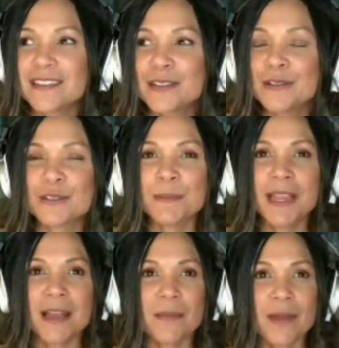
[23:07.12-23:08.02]
to you
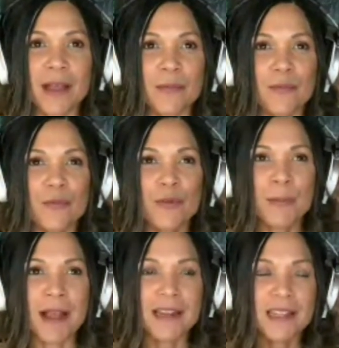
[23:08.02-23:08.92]
speak, I'm, I'm
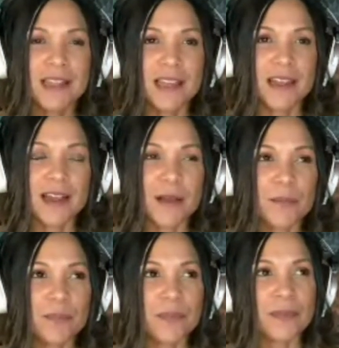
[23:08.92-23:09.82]
reminded that
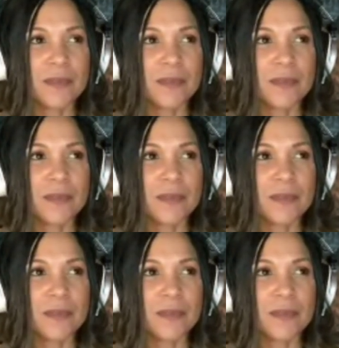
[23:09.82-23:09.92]
um,